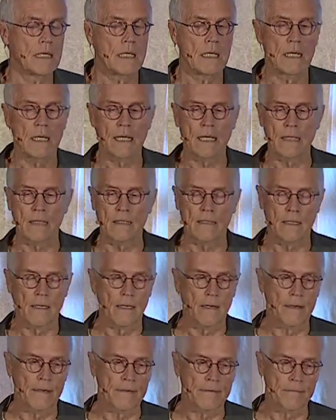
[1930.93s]
And,
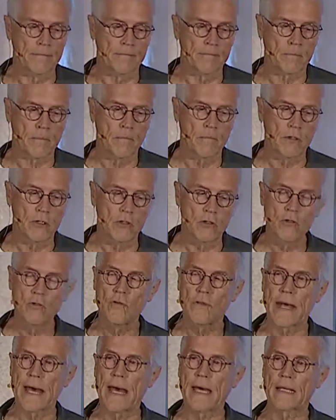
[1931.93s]
um, but you do
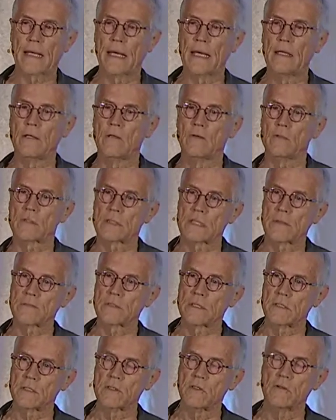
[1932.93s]
that and you
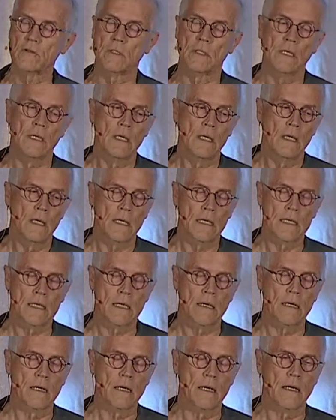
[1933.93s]
substitute a, uh,
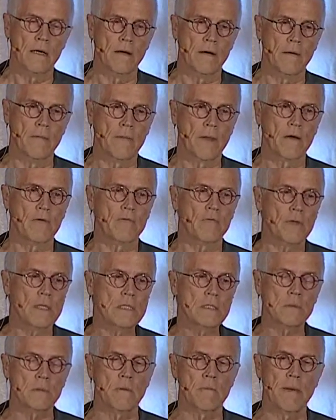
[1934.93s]
a, uh, a,
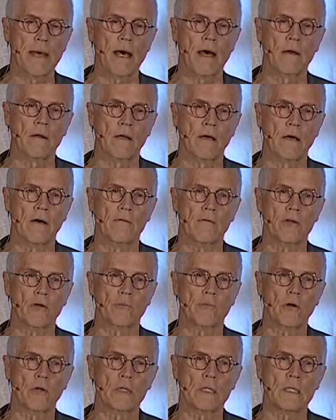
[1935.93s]
reasonable amount of your
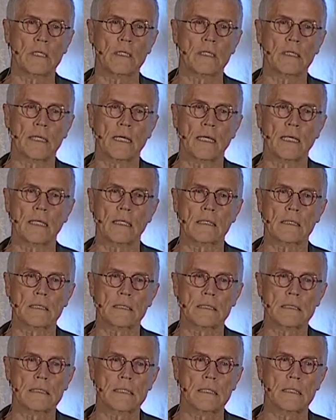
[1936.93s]
protein intake to
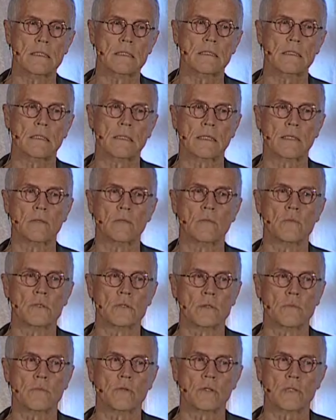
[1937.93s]
seeds and
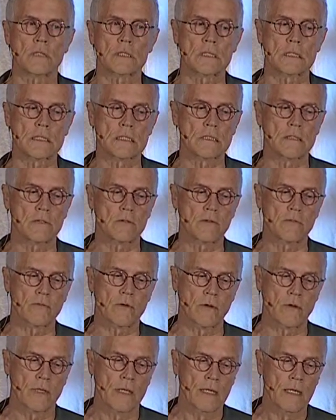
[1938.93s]
legumes and pulses and so
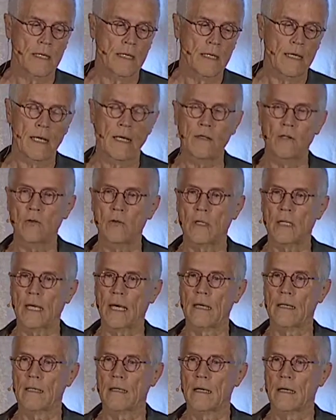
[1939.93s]
forth, and you
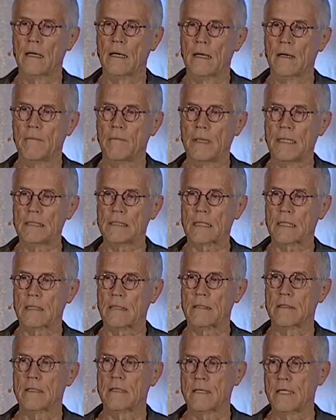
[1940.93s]
get uh,
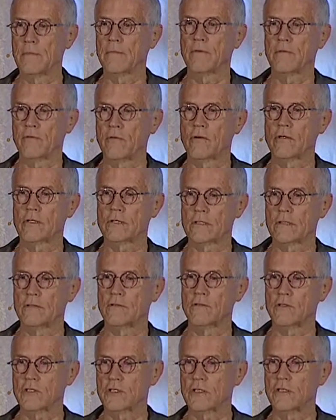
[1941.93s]
basically the number four
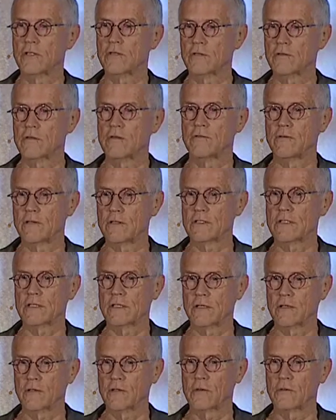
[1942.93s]
solution to
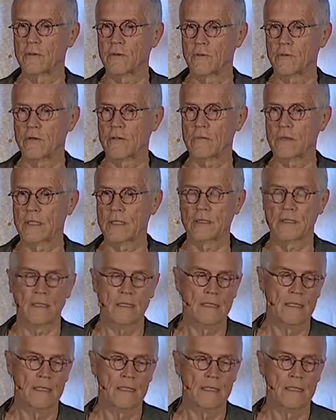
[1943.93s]
reversing global warming.